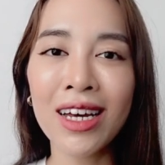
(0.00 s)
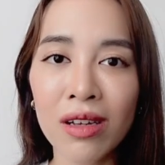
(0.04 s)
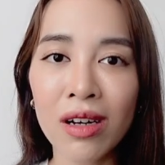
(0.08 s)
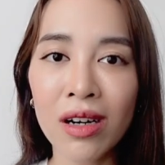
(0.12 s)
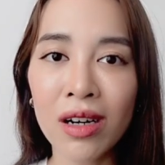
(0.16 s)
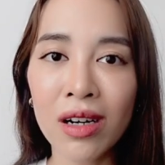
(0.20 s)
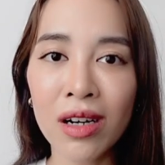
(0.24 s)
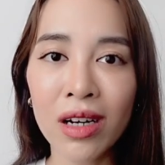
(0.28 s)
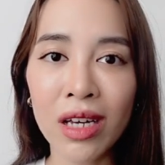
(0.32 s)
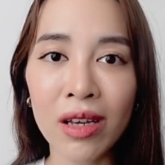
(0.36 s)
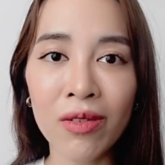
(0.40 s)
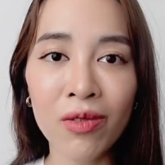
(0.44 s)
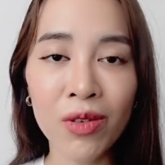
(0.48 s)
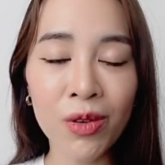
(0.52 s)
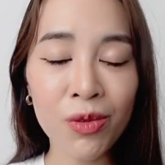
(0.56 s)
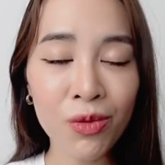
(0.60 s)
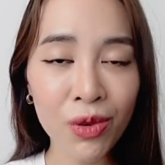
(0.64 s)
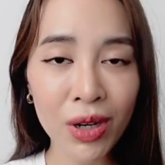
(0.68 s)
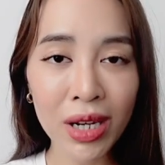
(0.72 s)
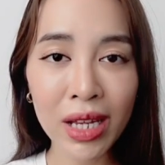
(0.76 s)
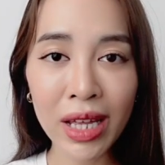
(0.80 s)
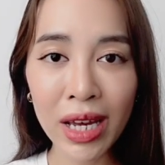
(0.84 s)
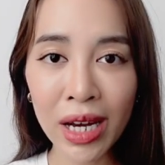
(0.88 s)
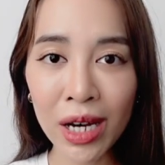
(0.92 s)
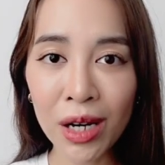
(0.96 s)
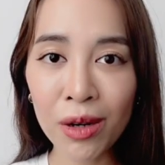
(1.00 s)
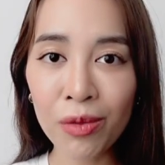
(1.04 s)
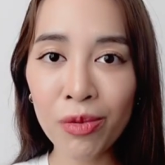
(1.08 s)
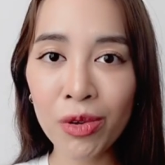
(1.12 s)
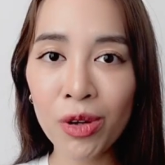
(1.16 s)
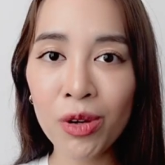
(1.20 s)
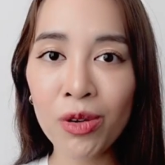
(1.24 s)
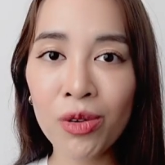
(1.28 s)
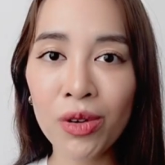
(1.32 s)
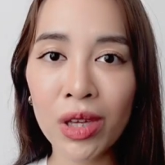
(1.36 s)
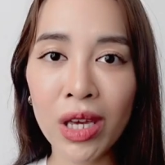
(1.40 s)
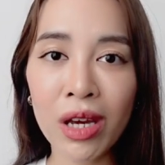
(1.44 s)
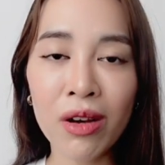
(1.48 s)
uh, if it really helps
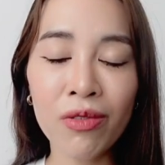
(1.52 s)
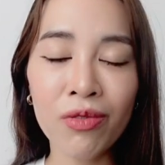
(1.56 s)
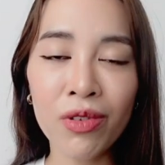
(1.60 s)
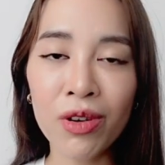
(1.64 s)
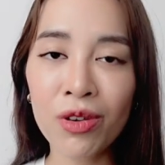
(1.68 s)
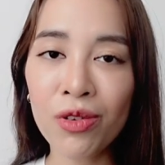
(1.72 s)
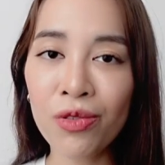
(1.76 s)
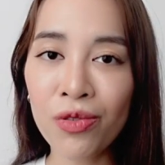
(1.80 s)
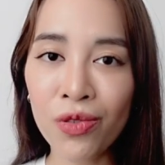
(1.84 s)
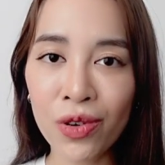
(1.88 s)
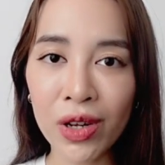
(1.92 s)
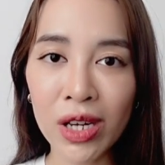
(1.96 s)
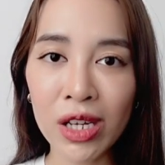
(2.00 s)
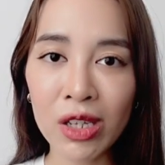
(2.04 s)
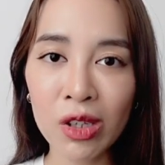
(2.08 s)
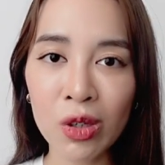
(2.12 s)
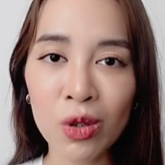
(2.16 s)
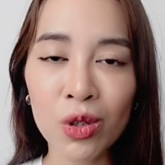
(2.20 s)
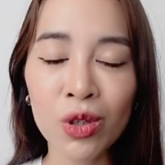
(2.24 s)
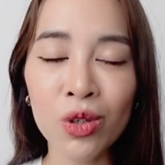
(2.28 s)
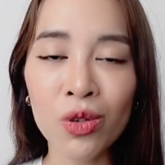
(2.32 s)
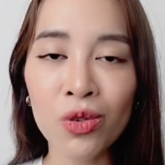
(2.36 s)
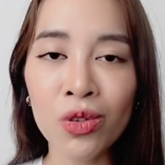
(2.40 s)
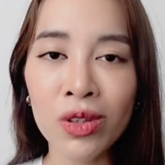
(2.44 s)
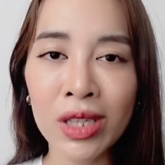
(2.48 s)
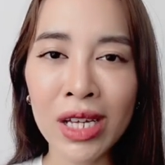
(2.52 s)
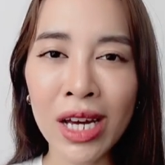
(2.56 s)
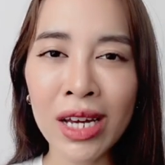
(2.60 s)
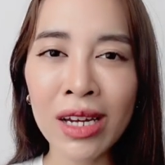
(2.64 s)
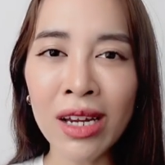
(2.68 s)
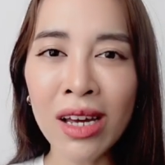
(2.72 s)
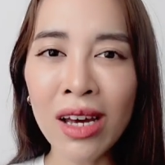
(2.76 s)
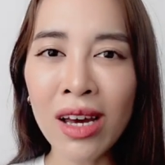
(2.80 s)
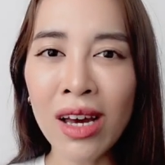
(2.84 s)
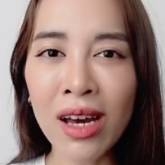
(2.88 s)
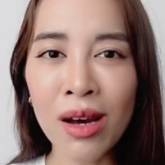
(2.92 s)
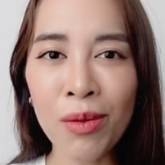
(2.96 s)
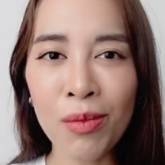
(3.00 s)
you yeah feel free to use
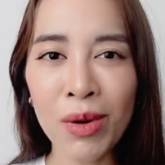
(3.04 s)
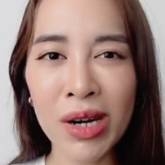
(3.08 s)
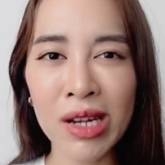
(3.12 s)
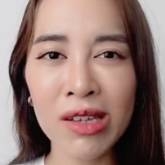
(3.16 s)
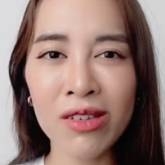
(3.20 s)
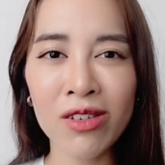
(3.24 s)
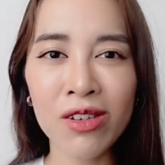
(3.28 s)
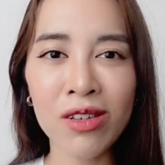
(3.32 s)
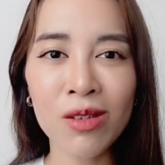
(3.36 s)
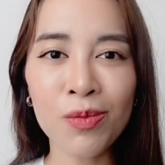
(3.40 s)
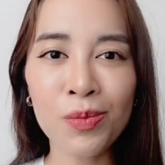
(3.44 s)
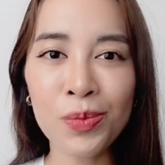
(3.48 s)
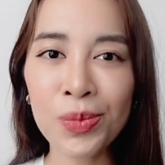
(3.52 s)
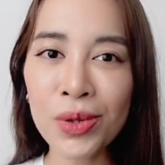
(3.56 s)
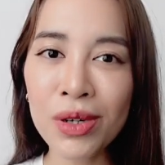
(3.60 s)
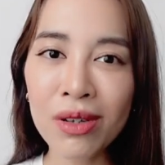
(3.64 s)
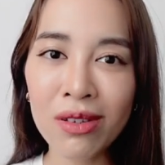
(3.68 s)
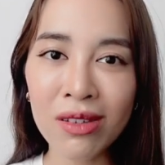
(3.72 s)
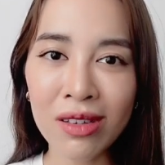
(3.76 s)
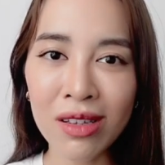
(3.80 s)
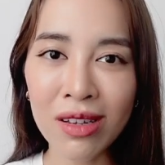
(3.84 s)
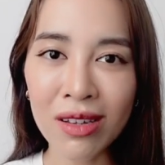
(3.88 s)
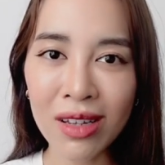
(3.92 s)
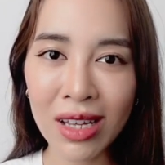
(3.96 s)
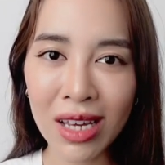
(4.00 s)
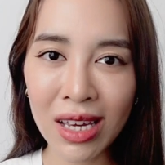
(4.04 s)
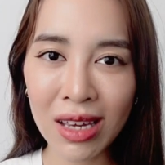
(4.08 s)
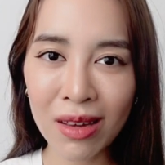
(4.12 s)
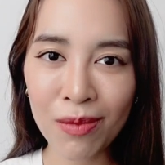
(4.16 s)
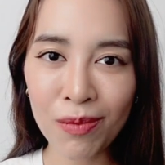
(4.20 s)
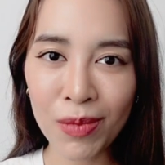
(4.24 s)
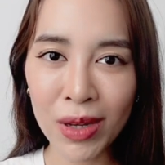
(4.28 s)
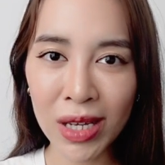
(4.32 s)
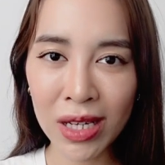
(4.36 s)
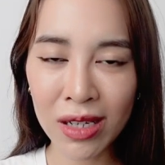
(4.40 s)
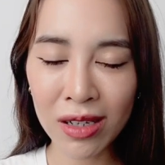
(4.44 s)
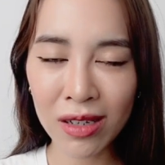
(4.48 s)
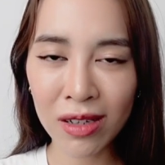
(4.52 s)
that but it's just personally
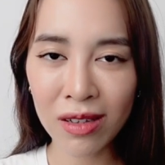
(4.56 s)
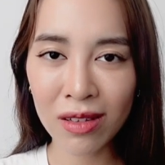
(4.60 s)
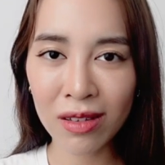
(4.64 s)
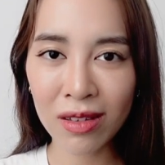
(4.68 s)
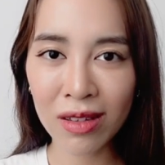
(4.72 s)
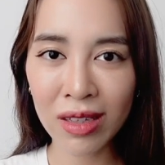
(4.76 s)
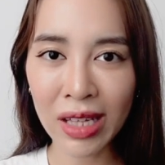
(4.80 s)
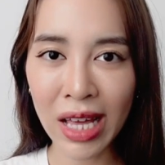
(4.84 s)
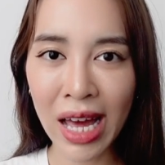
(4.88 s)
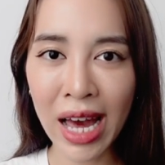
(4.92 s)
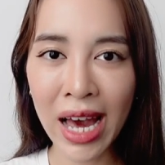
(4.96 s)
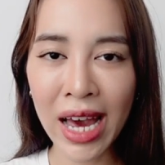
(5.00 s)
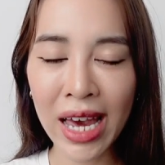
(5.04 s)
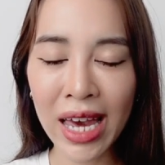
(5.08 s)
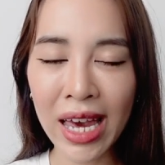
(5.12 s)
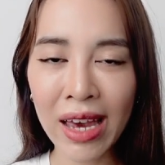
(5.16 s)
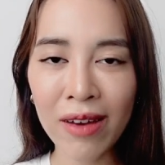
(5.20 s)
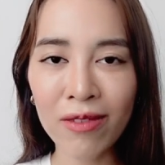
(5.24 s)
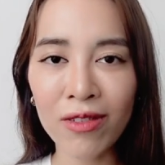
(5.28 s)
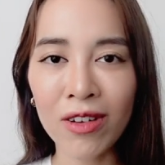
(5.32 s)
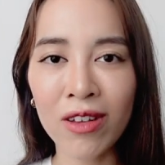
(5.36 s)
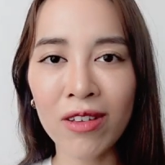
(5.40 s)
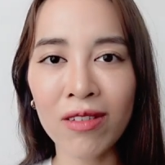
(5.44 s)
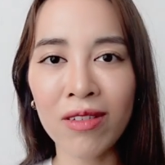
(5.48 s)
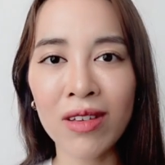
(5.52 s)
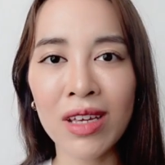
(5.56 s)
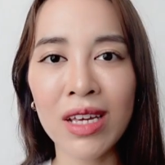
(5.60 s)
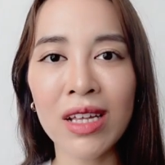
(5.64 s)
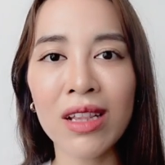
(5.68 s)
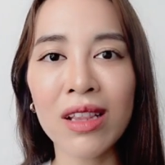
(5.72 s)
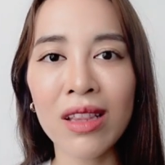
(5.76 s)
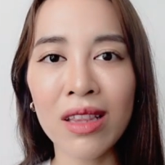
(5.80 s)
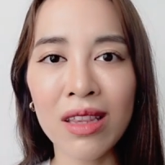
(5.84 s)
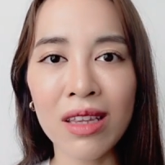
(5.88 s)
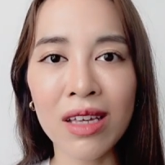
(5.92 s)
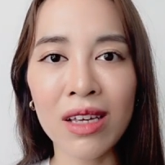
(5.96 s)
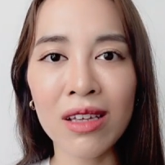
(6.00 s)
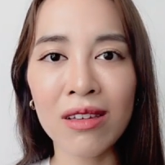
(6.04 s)
because I haven't
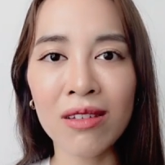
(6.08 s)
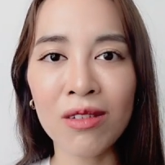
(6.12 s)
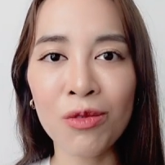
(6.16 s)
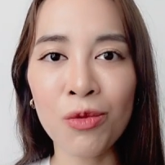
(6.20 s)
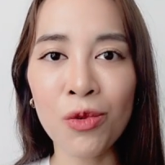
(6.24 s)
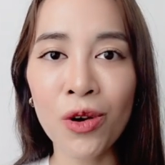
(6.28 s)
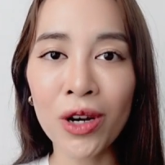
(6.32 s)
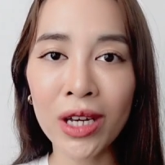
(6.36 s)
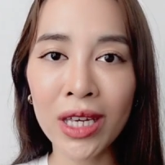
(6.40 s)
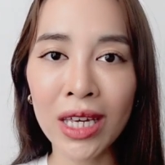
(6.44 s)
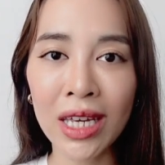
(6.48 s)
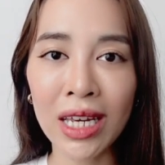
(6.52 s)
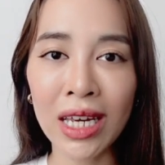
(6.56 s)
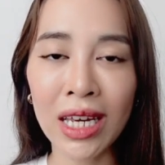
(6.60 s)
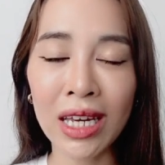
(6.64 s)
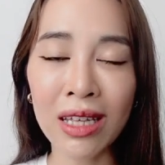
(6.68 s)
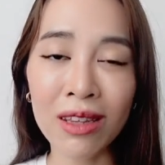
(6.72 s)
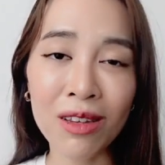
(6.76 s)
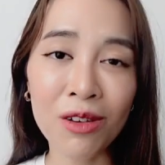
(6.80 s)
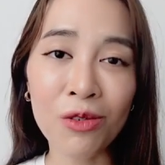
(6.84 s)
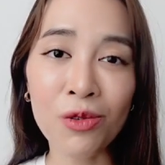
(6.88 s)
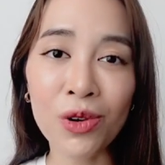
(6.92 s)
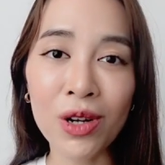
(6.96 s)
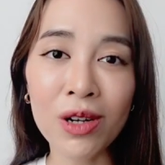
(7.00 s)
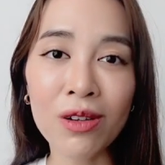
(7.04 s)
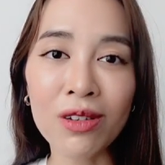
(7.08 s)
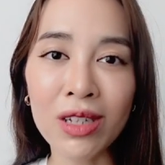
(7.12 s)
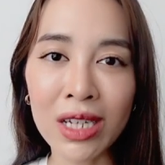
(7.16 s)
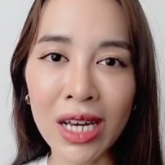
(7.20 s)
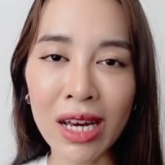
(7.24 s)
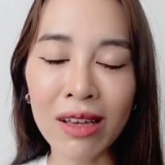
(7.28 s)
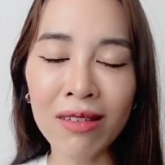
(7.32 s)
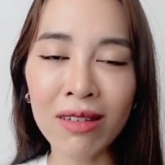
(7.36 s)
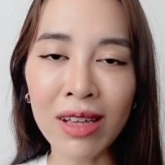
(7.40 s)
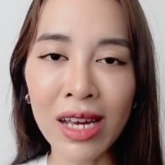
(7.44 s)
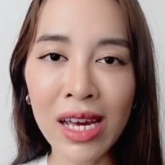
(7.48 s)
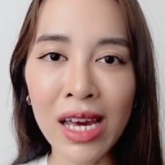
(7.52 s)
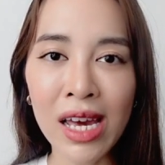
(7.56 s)
seen this working in the real
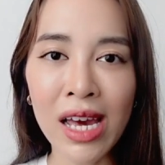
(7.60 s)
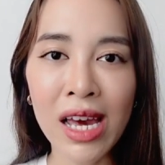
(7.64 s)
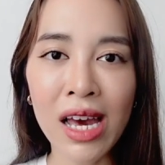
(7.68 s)
test